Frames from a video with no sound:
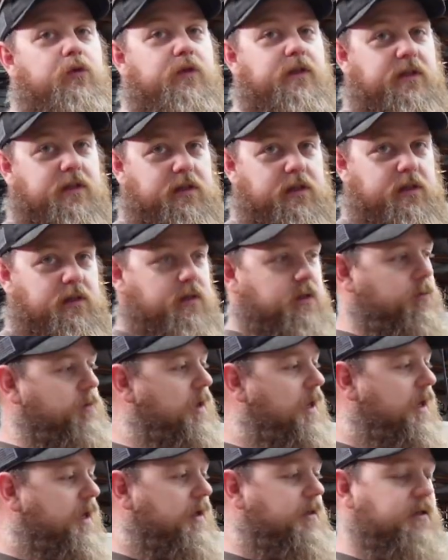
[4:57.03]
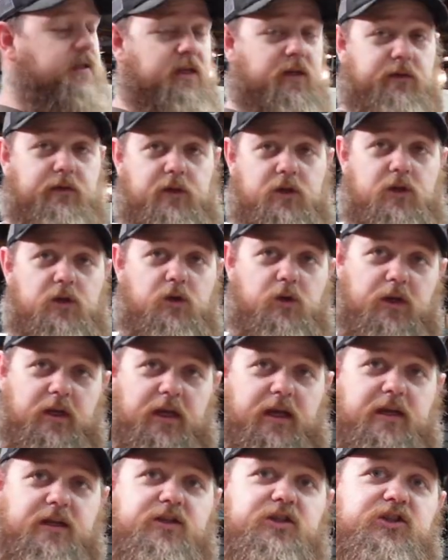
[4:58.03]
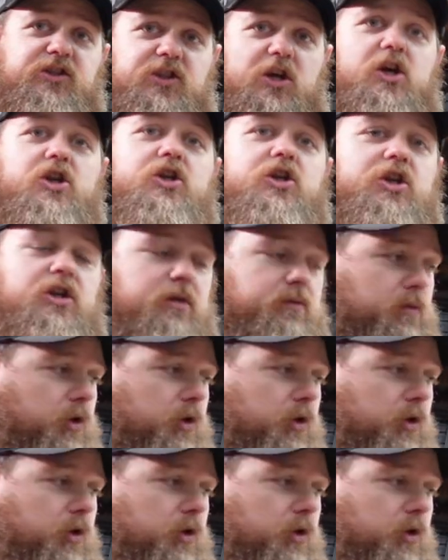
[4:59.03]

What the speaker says: the system instead of it doing a suction